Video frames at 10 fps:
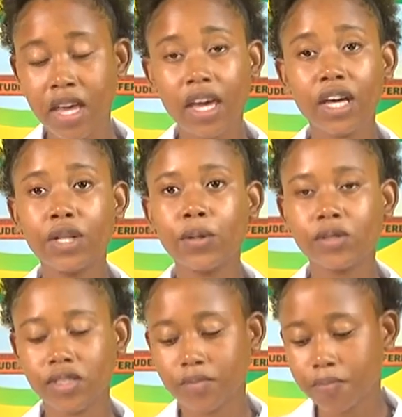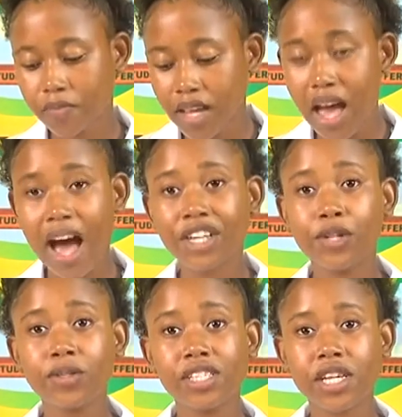In closing, a
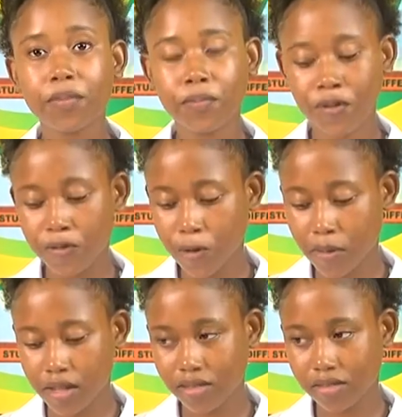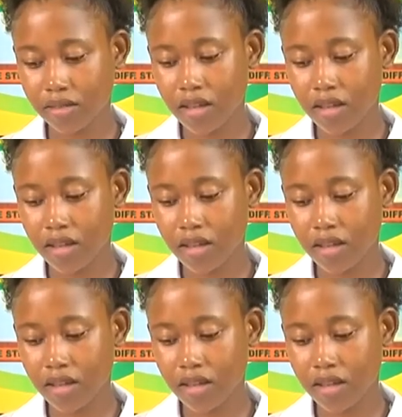duty, perform it.